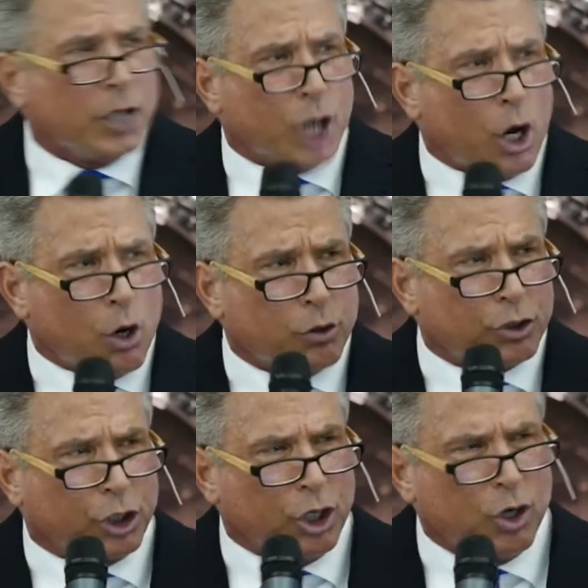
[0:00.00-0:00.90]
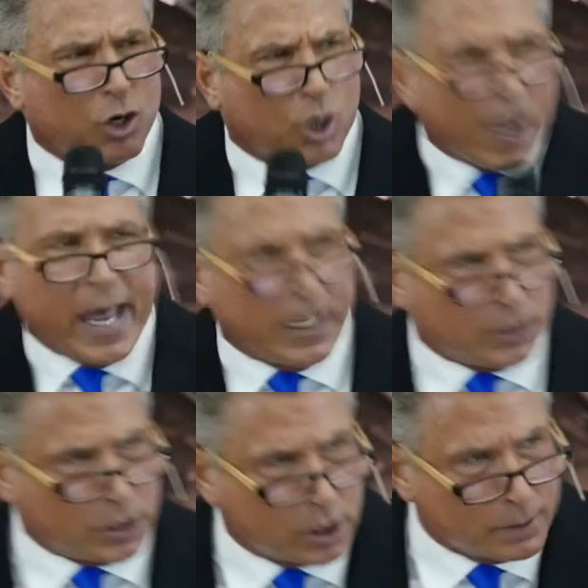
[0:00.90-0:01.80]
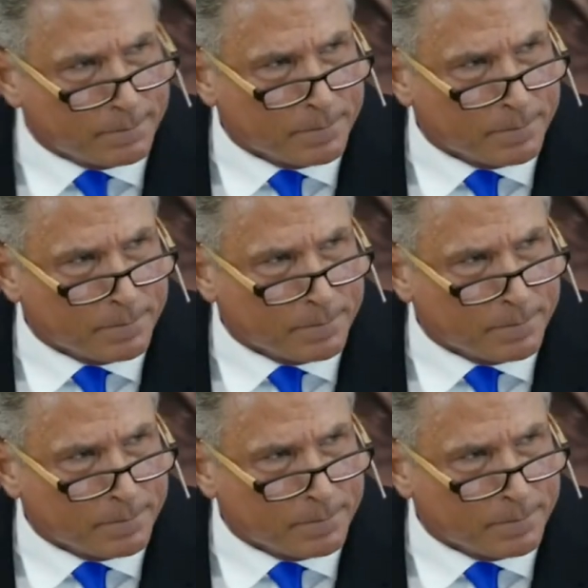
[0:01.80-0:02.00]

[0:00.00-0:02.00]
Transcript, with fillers: Don't you quit.